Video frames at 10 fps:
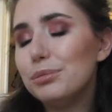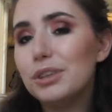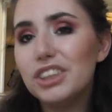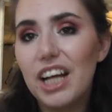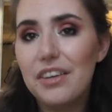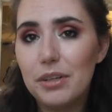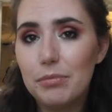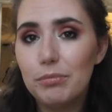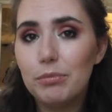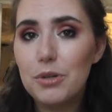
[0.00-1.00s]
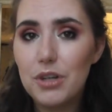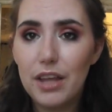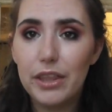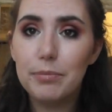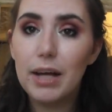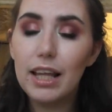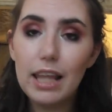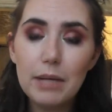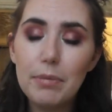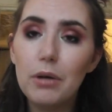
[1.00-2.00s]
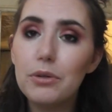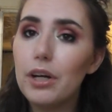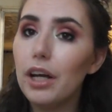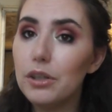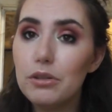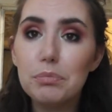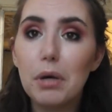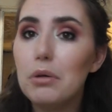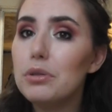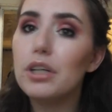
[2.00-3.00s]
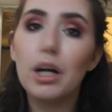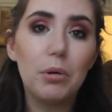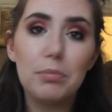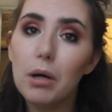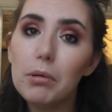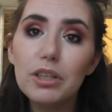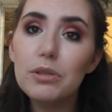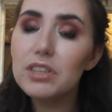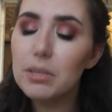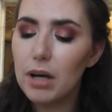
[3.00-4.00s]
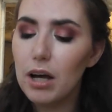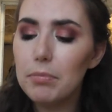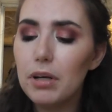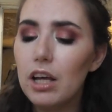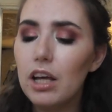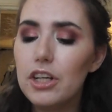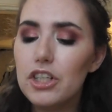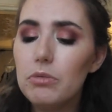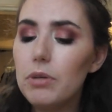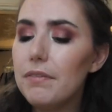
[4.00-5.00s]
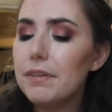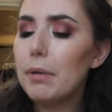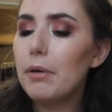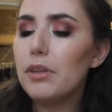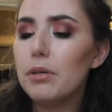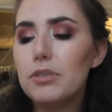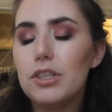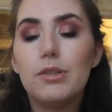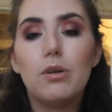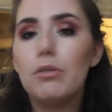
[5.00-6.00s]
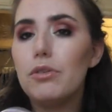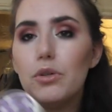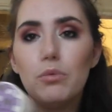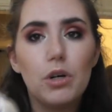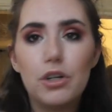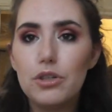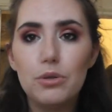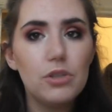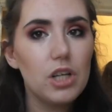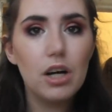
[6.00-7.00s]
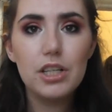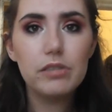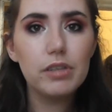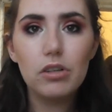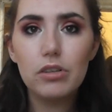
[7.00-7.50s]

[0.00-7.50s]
we'll try them. I like powder, I use powder, I will probably use them up. She raves about them, she's gone through 1 or 2 jars of it